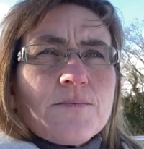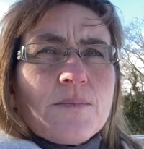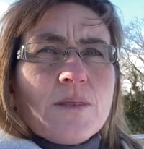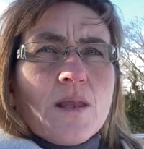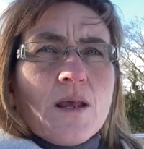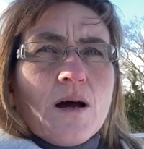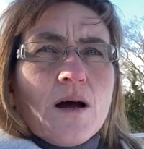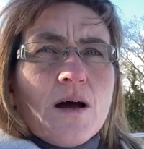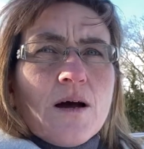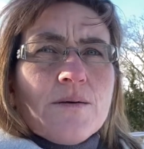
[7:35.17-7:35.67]

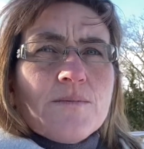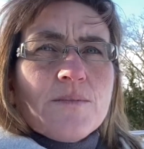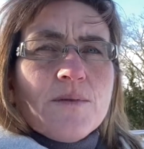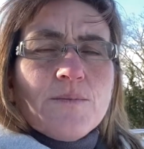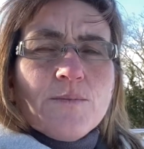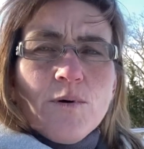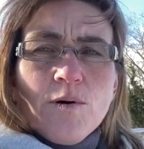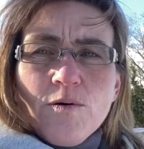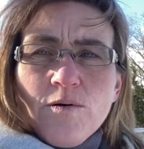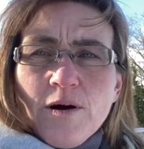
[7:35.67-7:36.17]
the
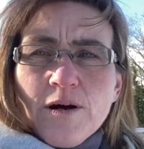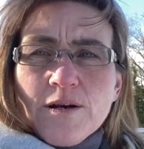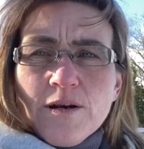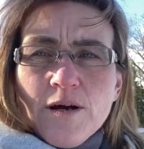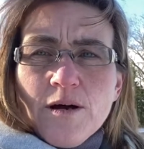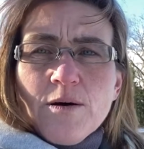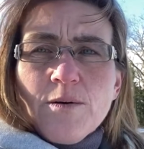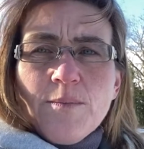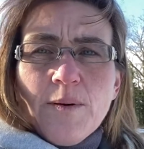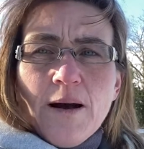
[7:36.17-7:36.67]
more I
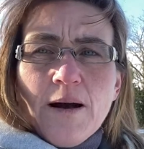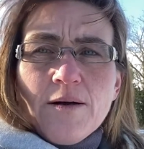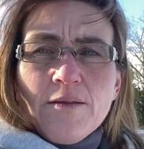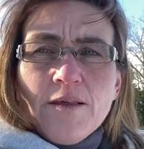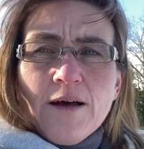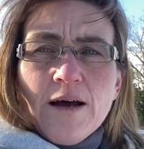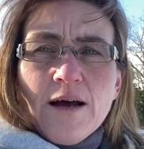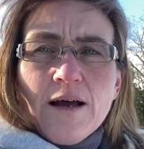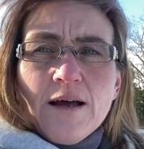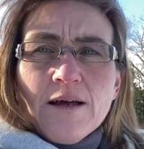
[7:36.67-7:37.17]
know about that